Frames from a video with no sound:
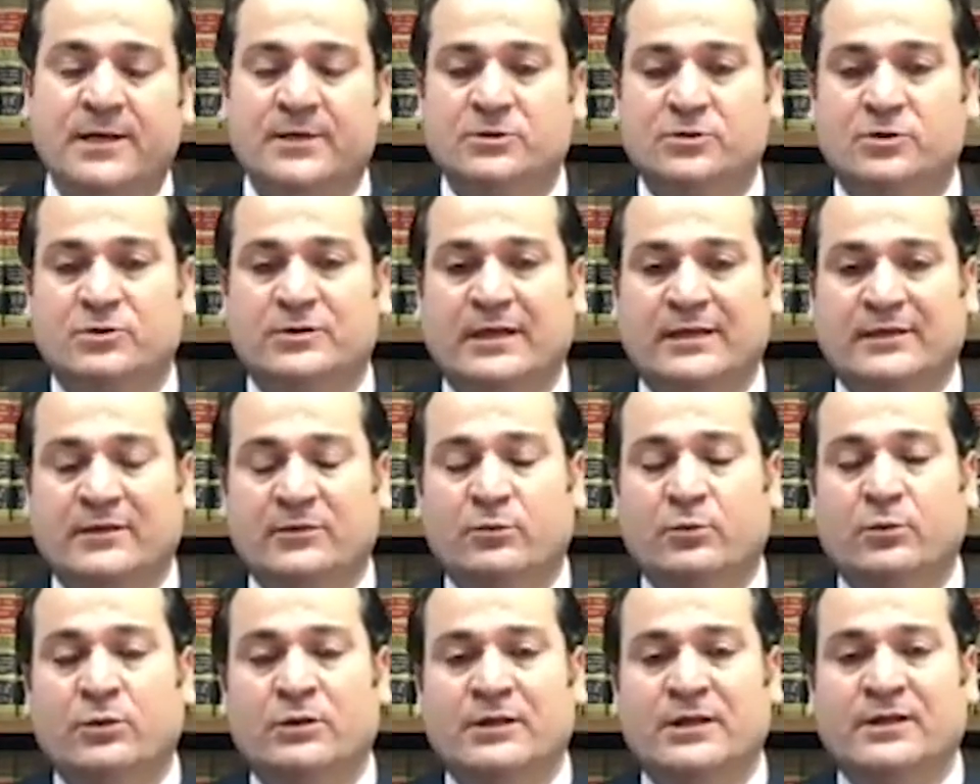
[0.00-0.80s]
so that
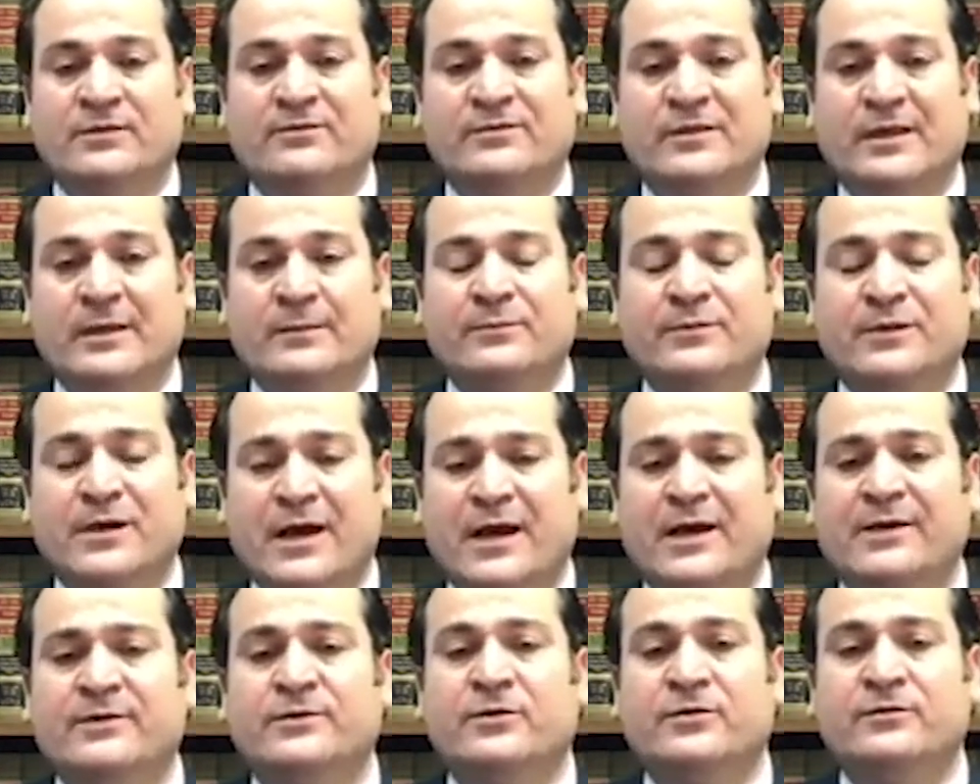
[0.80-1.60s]
it will give them
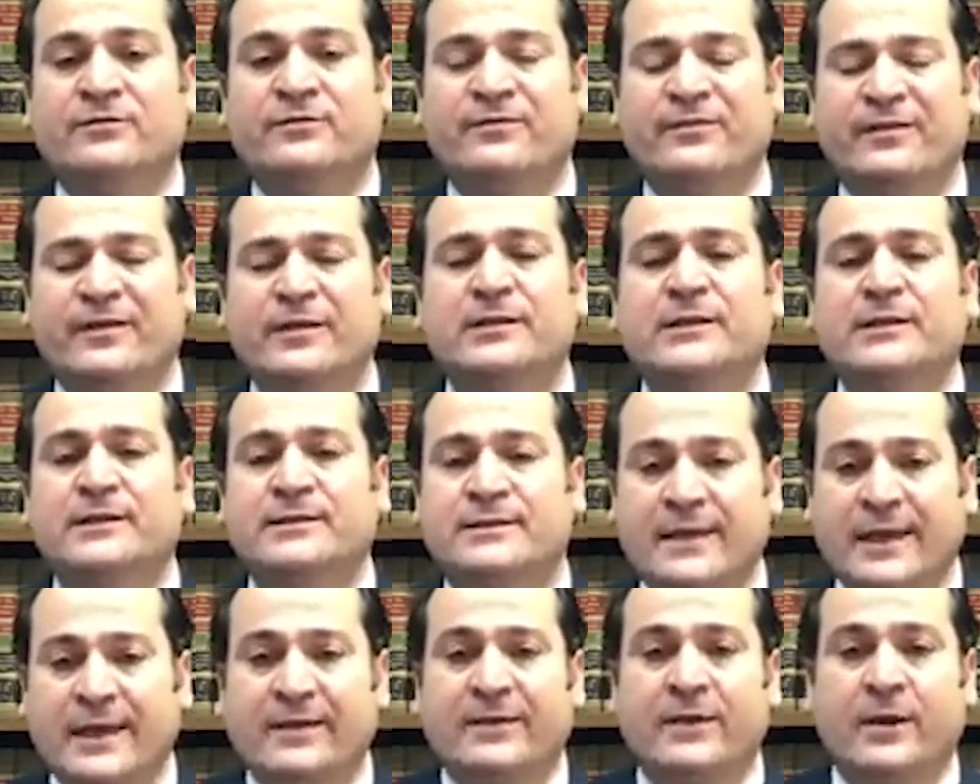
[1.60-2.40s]
kind of
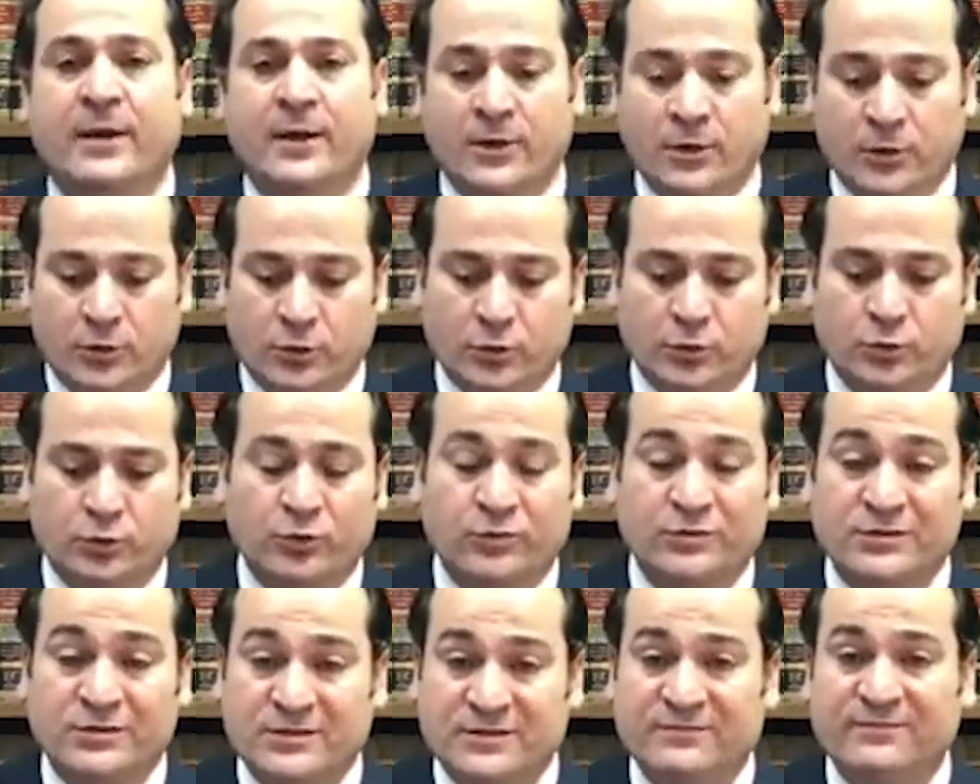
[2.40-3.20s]
feeling that you're
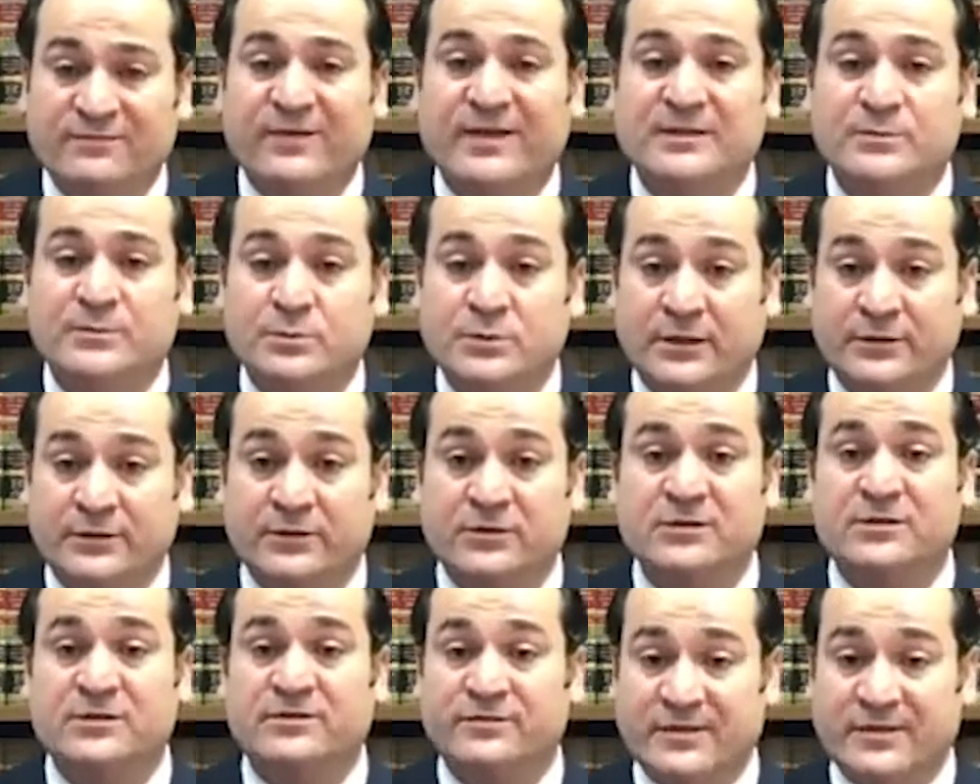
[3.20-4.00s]
doing this investment and
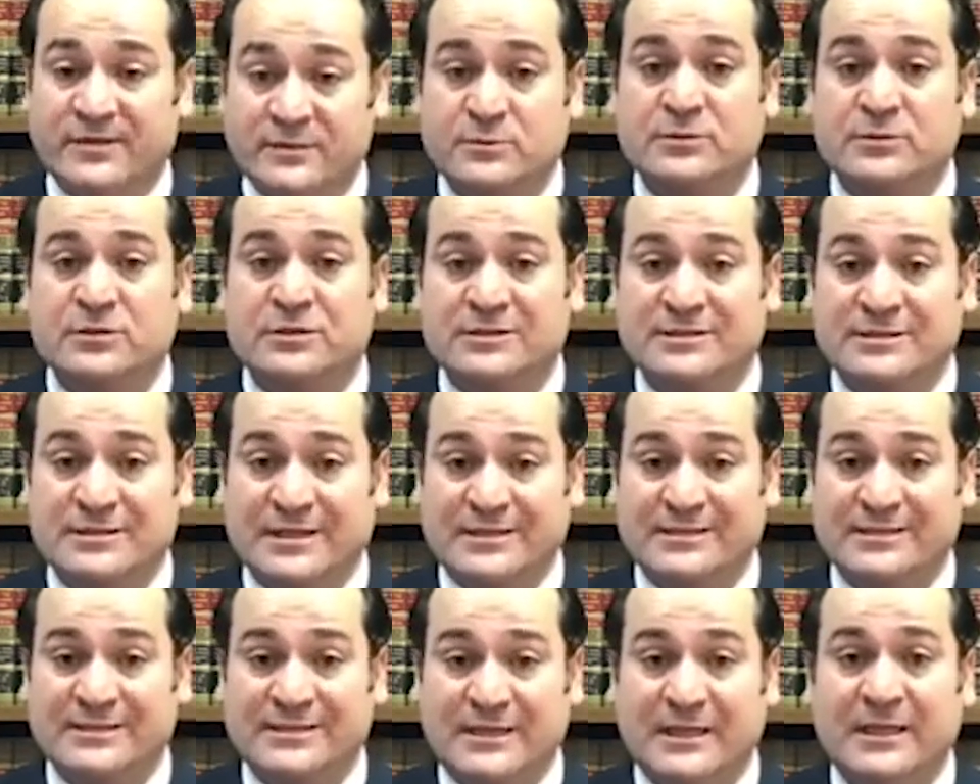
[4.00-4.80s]
this investment is going to
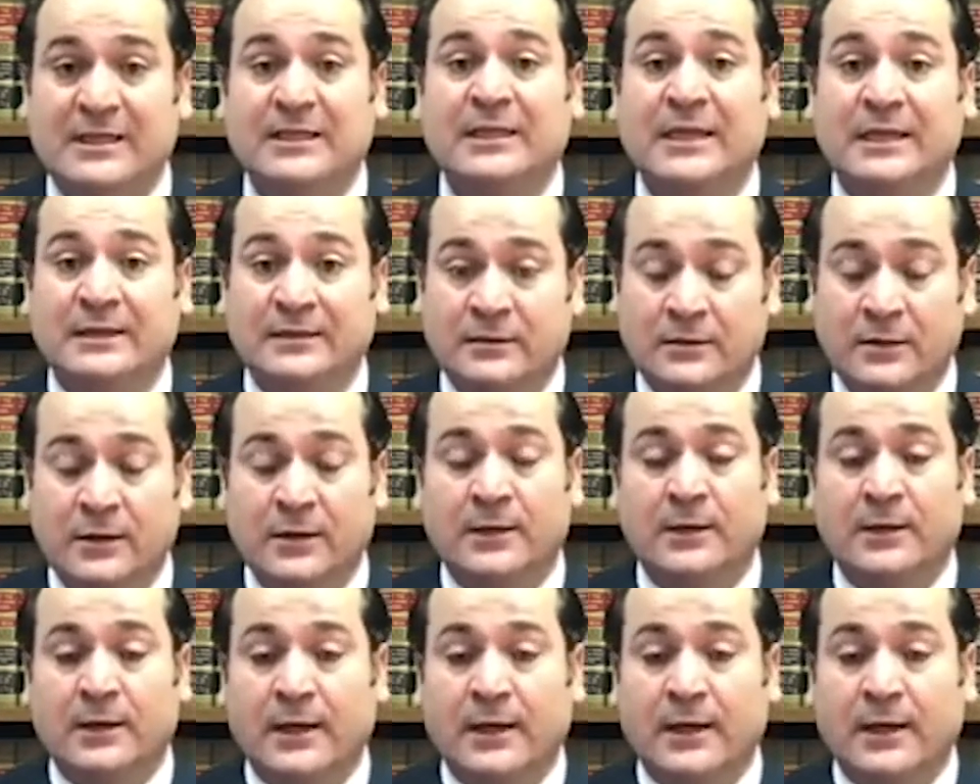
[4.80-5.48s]
succeed and